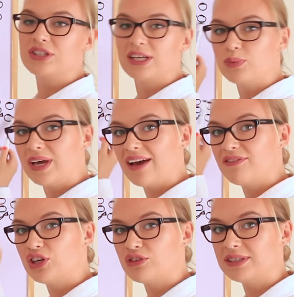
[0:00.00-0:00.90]
that we
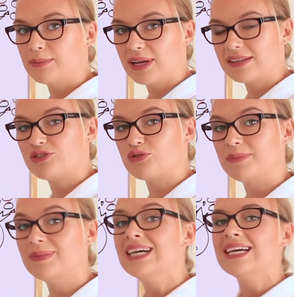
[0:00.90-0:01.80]
have here in the
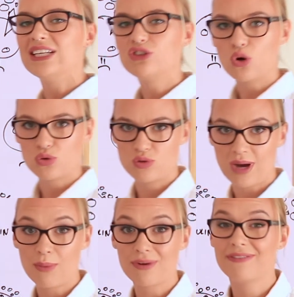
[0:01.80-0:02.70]
bloodstream? It goes to
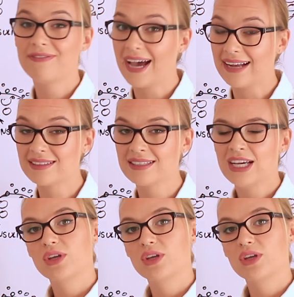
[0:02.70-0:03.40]
our fat.